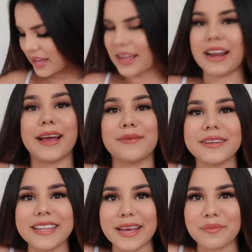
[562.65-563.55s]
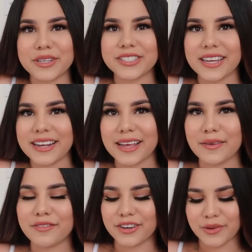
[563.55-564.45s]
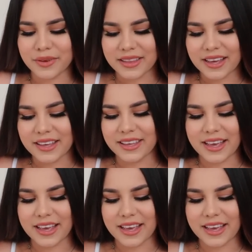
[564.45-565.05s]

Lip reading: And I really appreciate him for doing that.